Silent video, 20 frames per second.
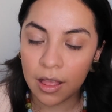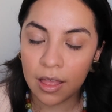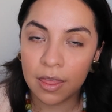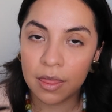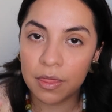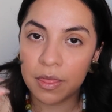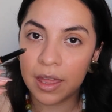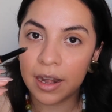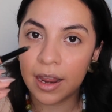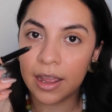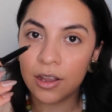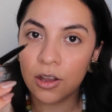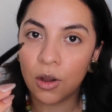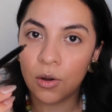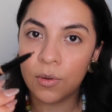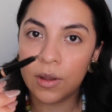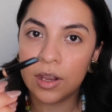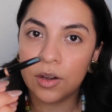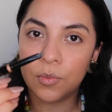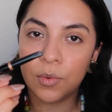then I
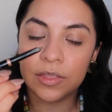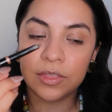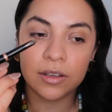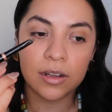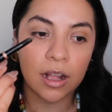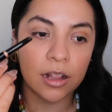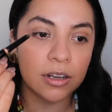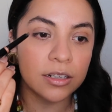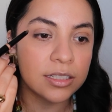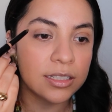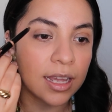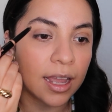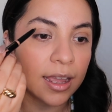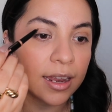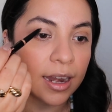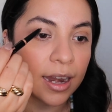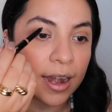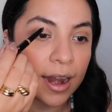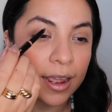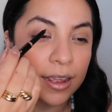go in with the color
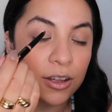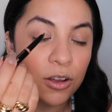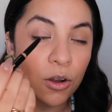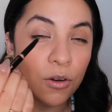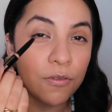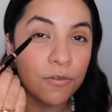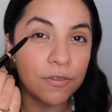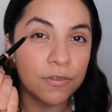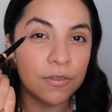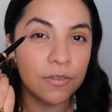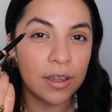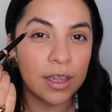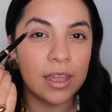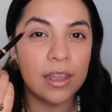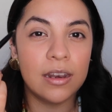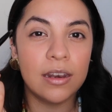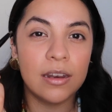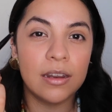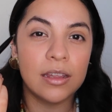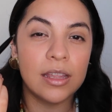side, and I go
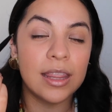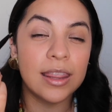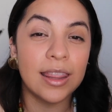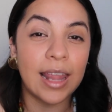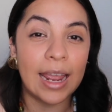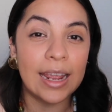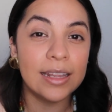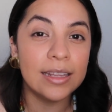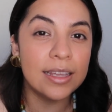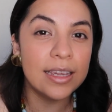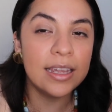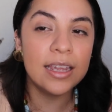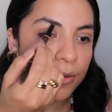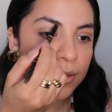in lightly.